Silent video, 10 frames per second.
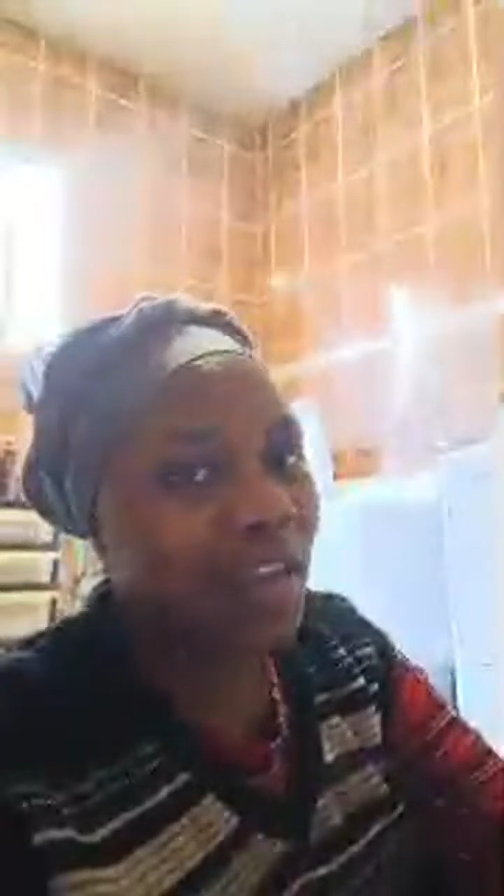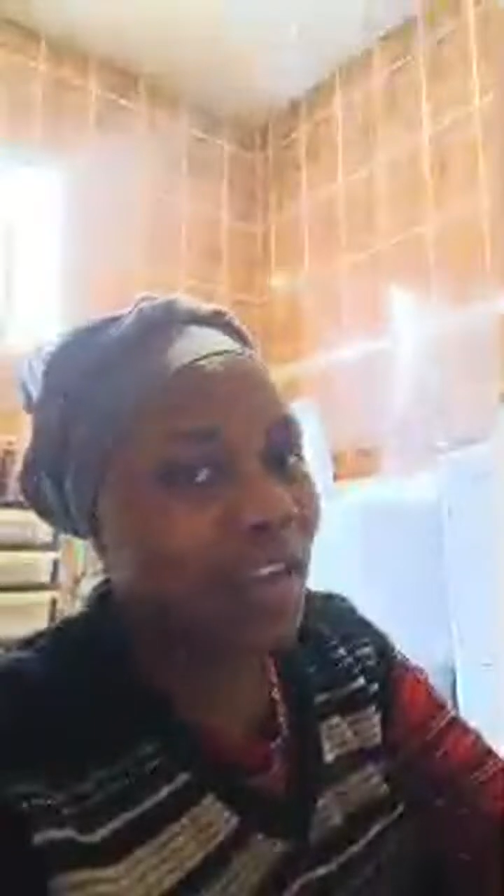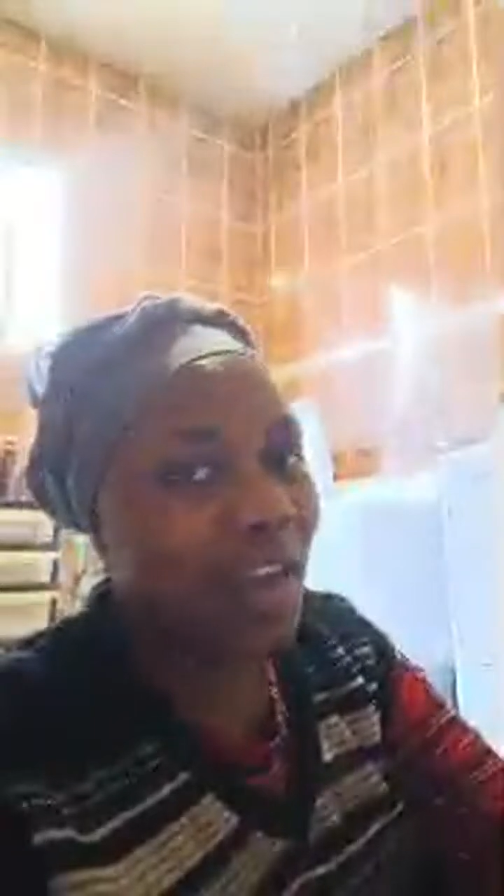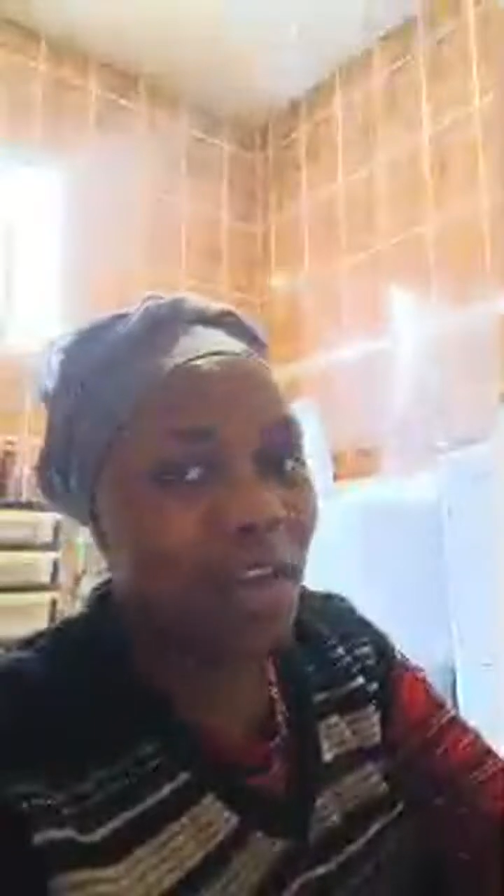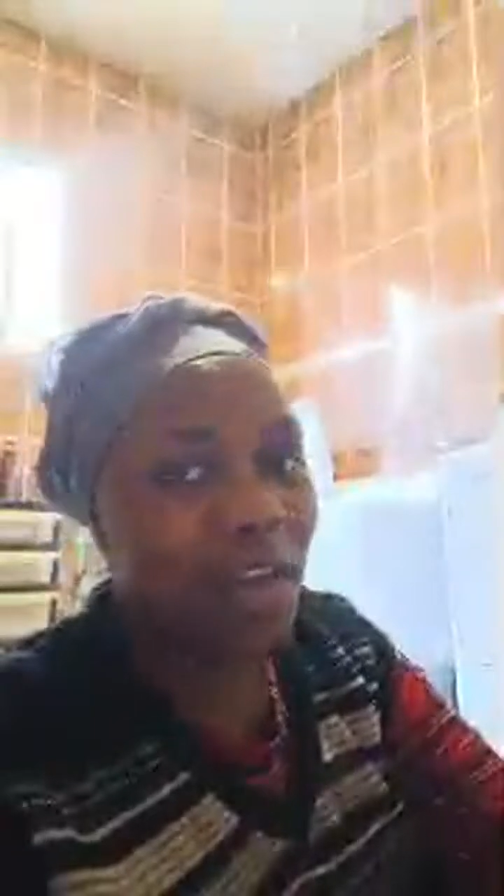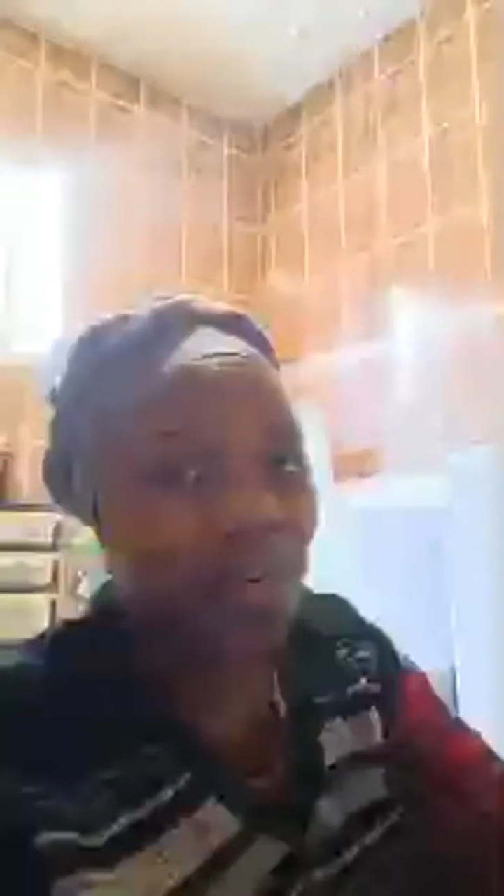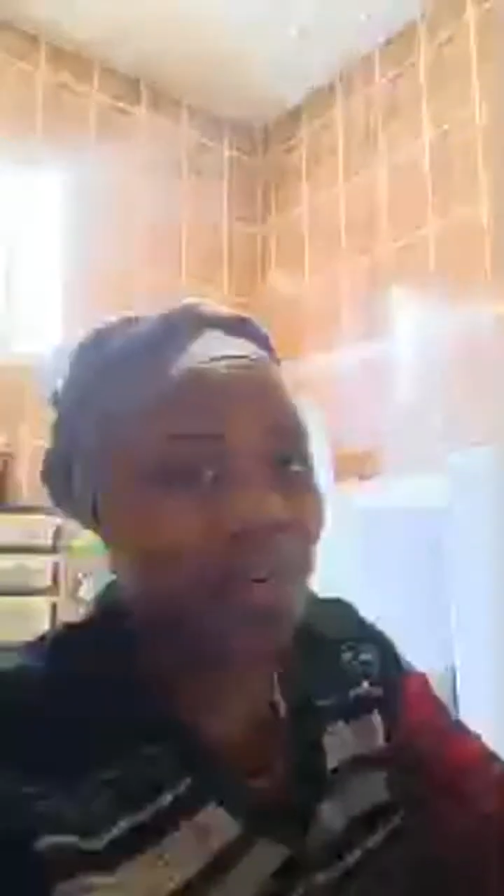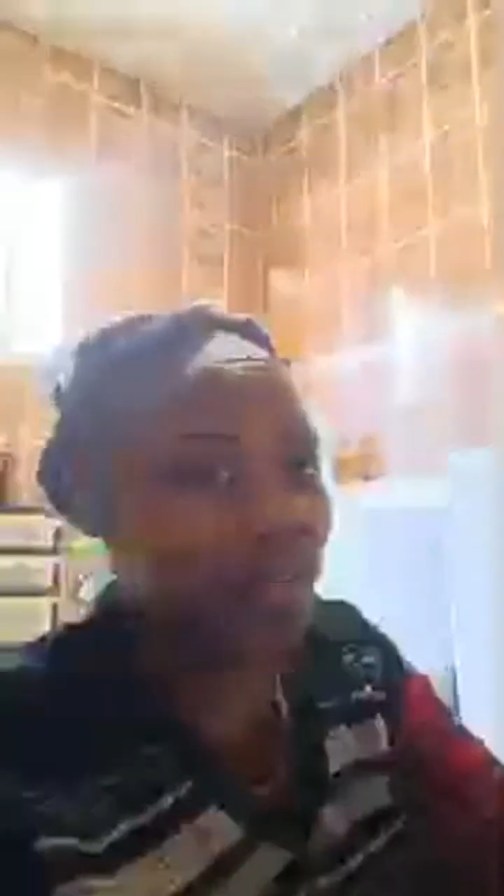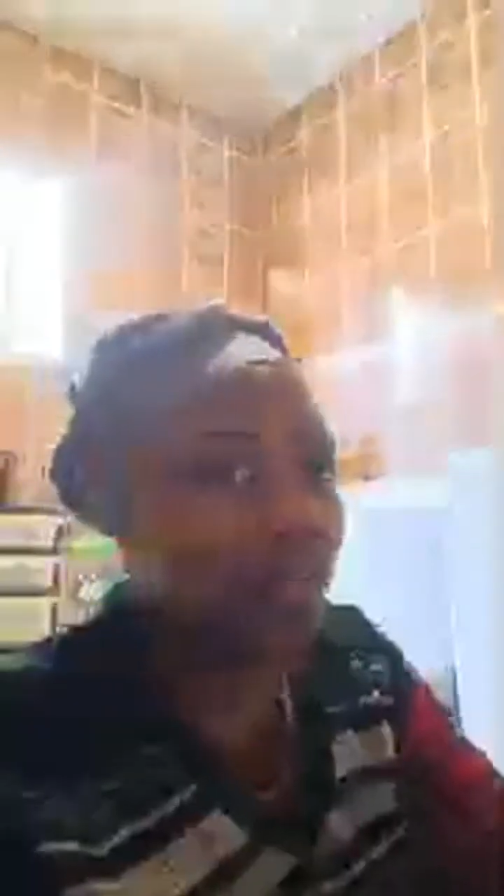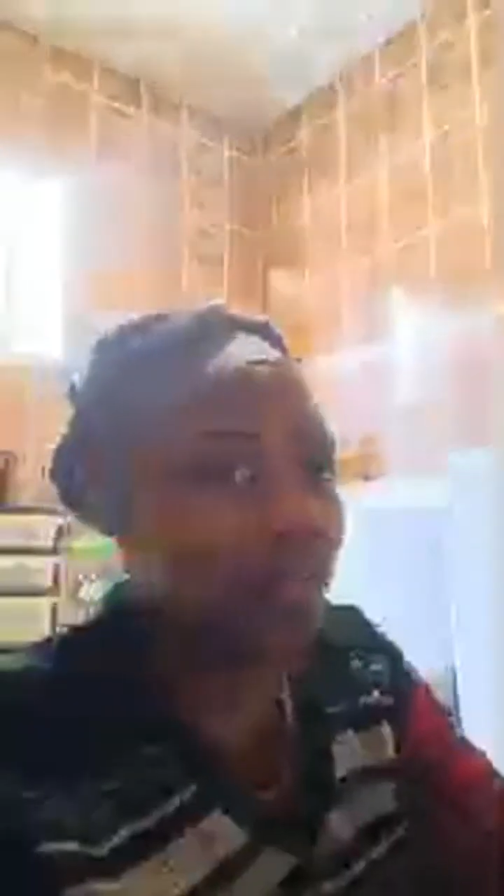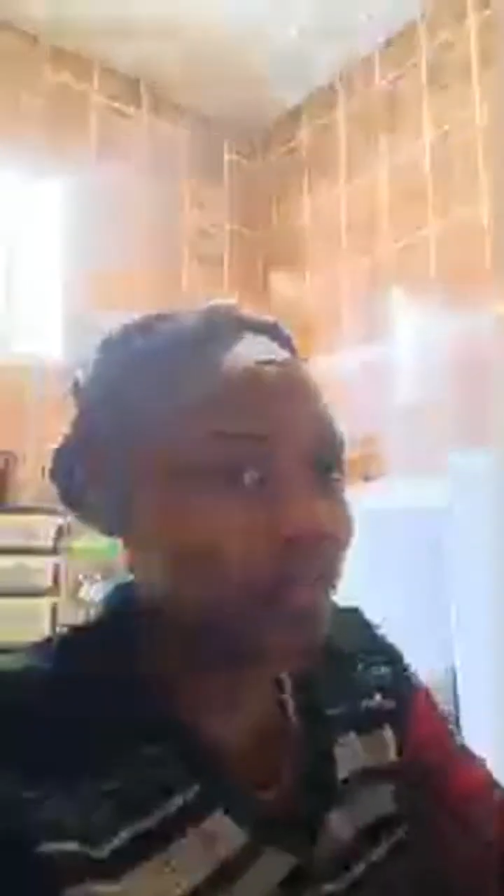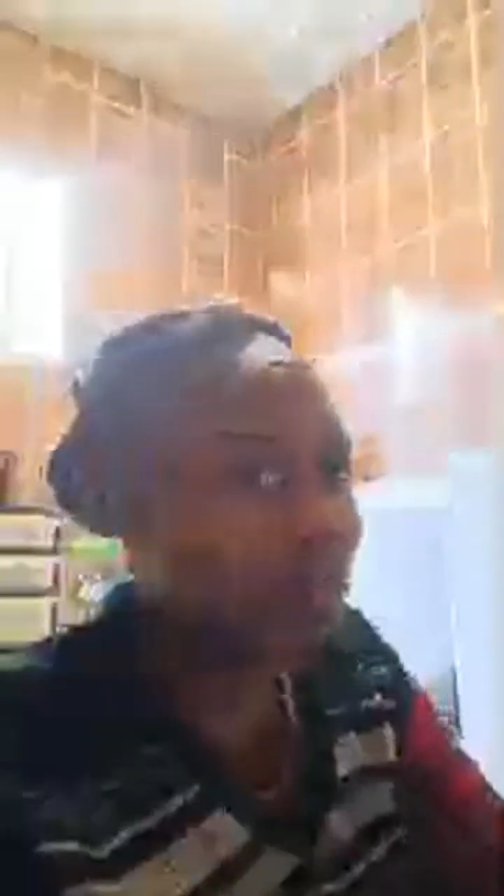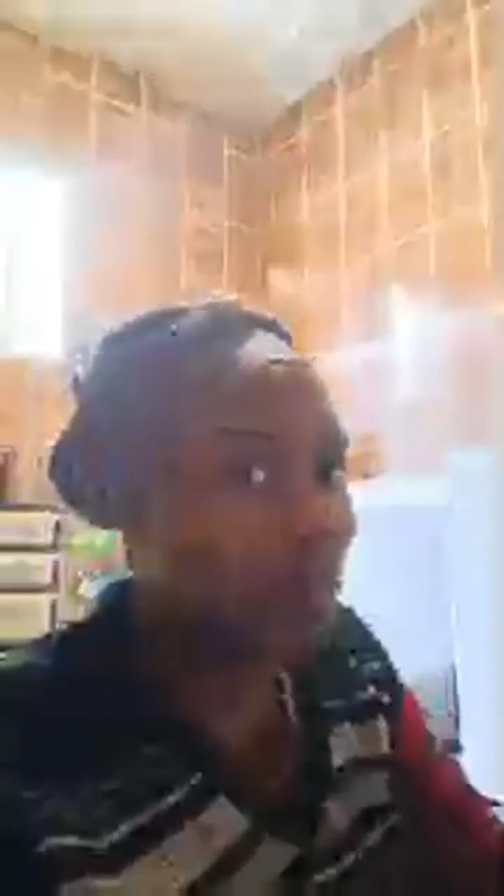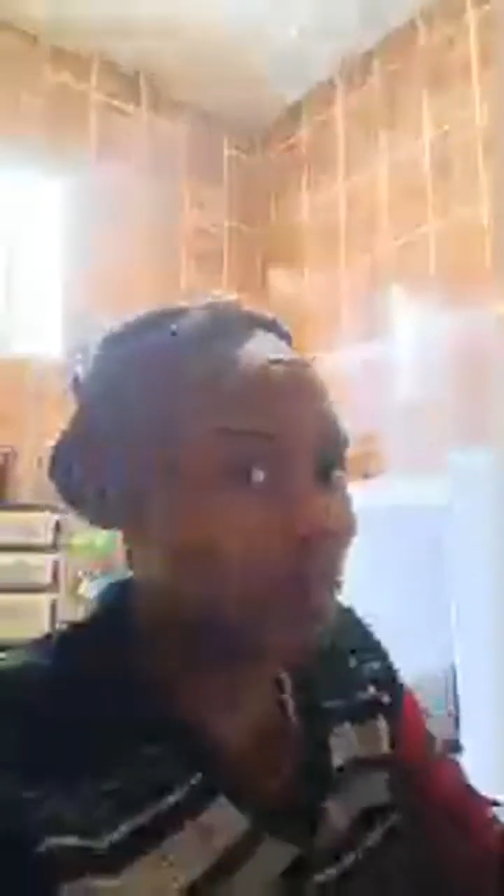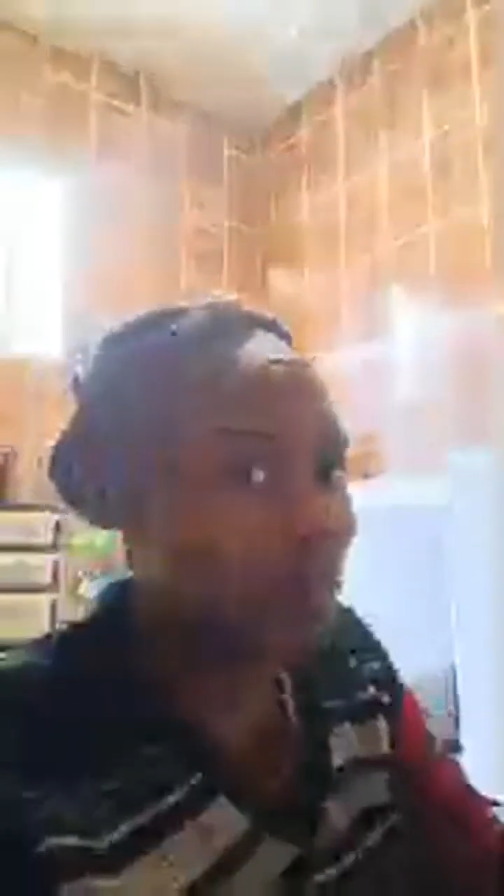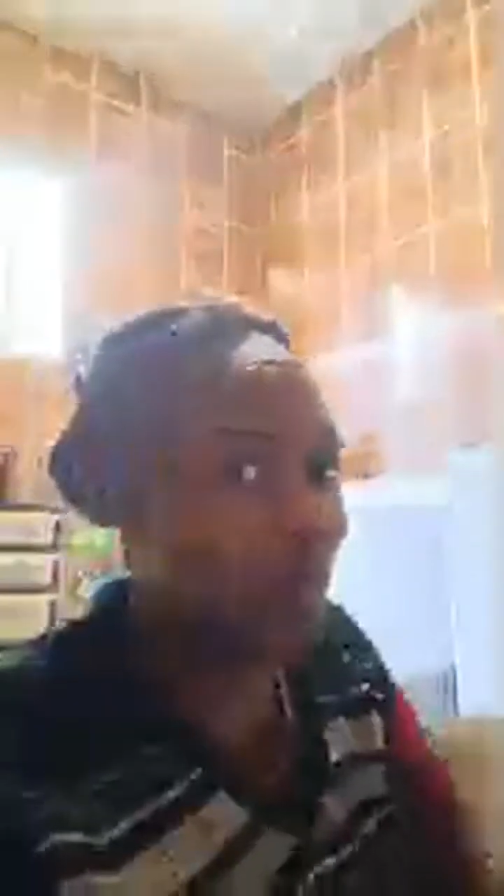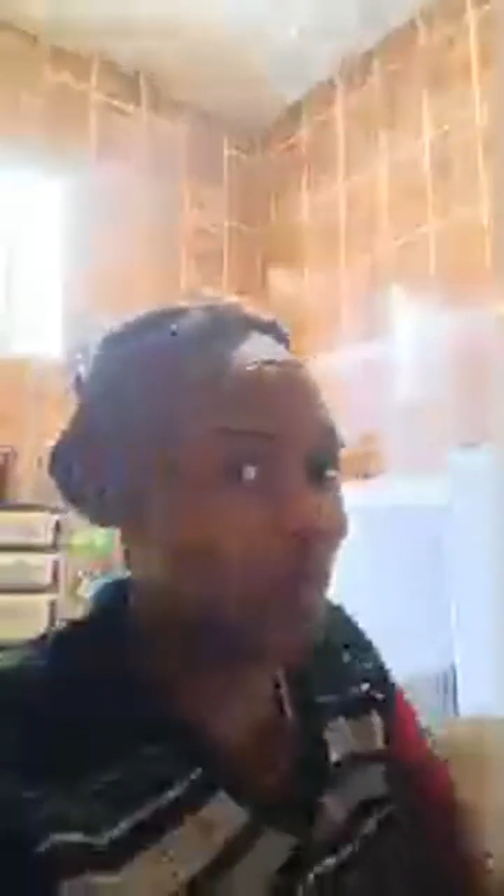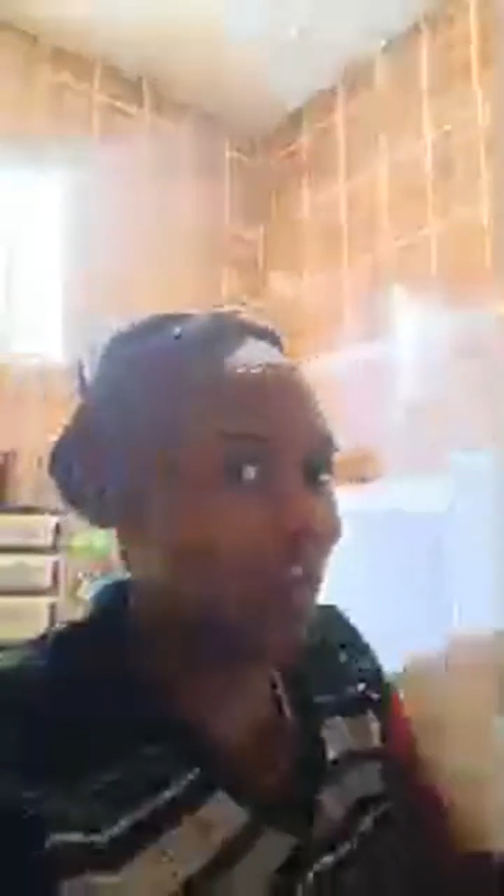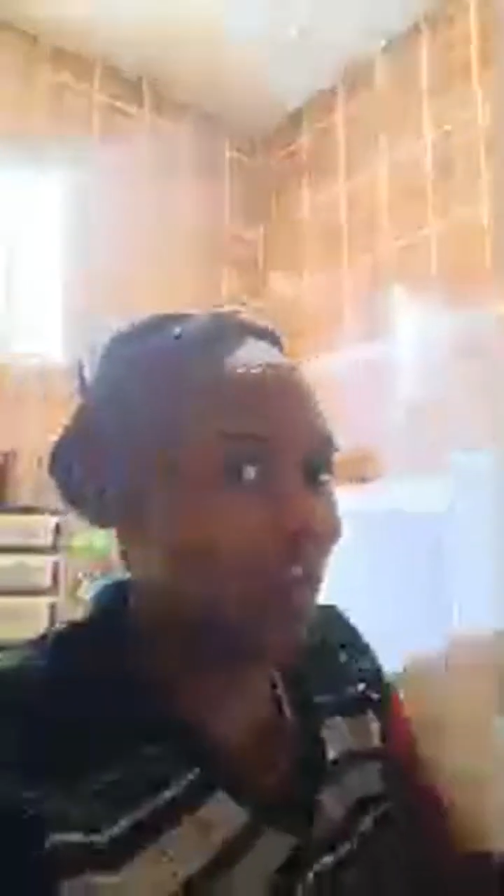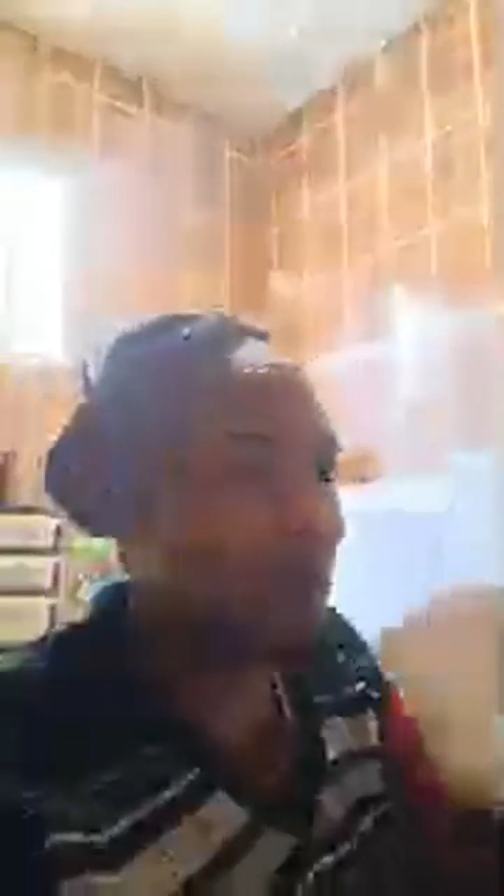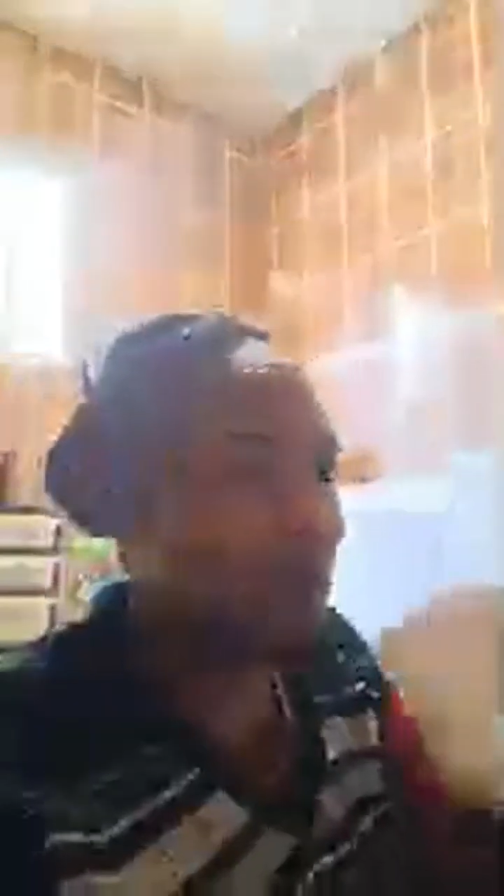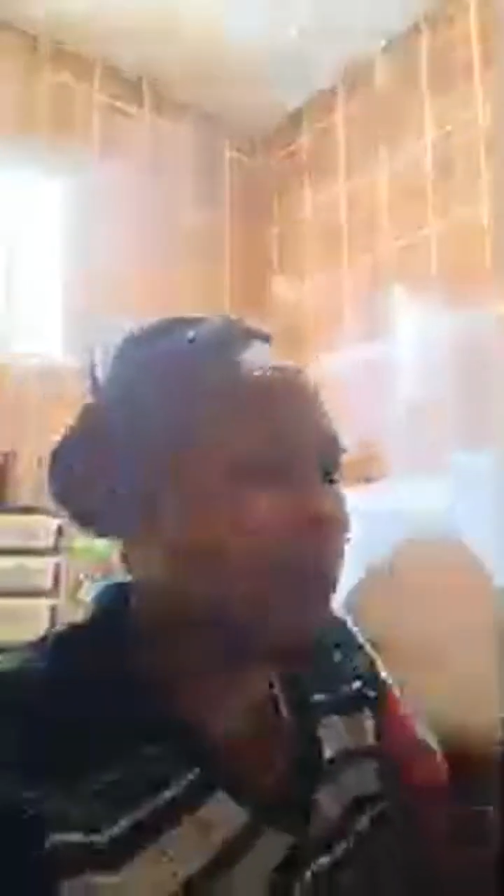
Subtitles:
No, it's sikuogerera munda.